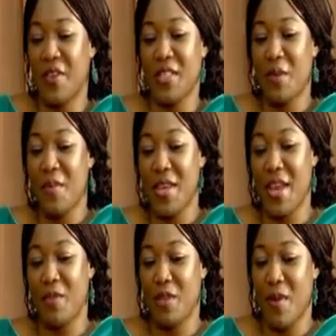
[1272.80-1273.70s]
Devan, something
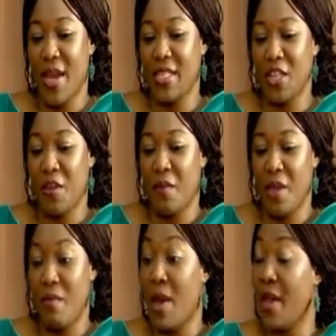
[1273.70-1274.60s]
came to mind.
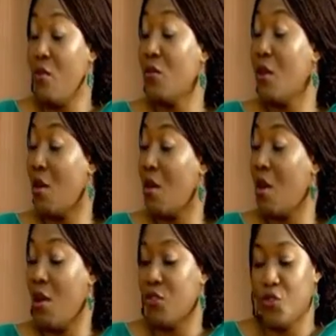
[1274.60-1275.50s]
In my own
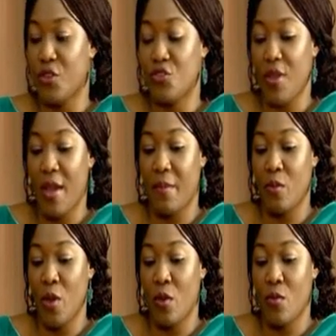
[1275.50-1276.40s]
culture and tribe,
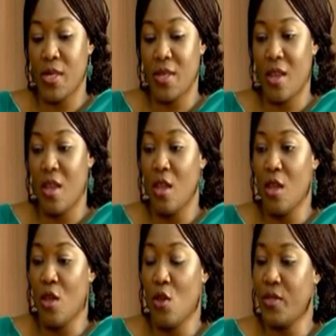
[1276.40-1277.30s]
we say
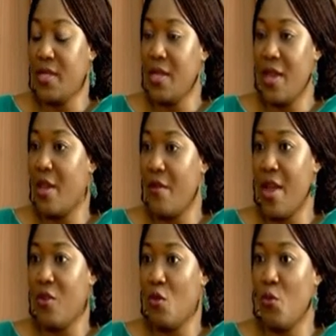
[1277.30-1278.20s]
Kosi
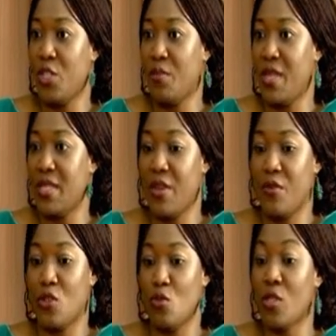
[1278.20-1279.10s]
Kekeriano, which means there
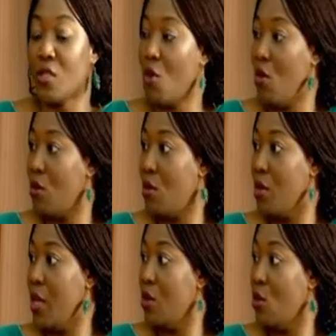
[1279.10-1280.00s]
is no small
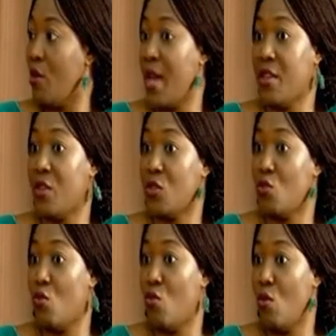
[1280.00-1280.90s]
in-law and there's
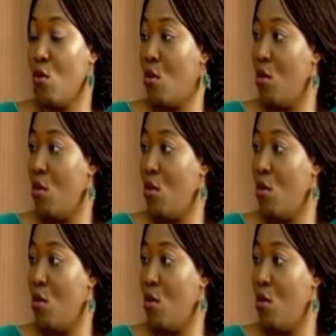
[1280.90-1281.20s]
no